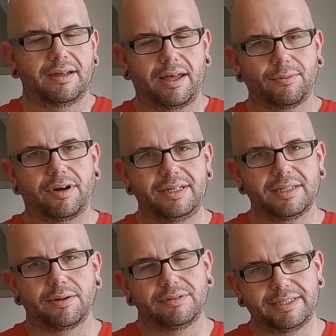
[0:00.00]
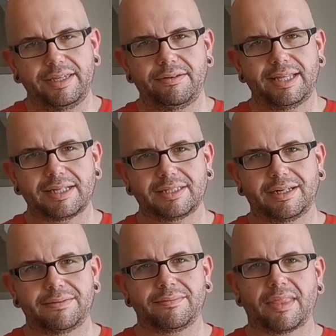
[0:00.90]
otherwise I will see you next
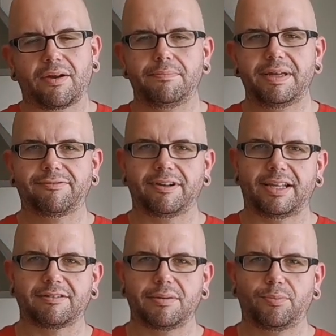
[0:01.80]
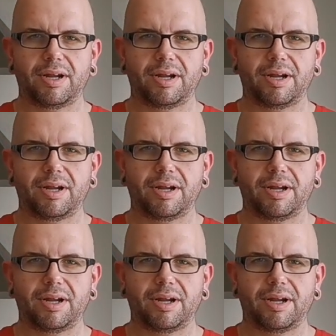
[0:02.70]
time on Big Friendly Grub,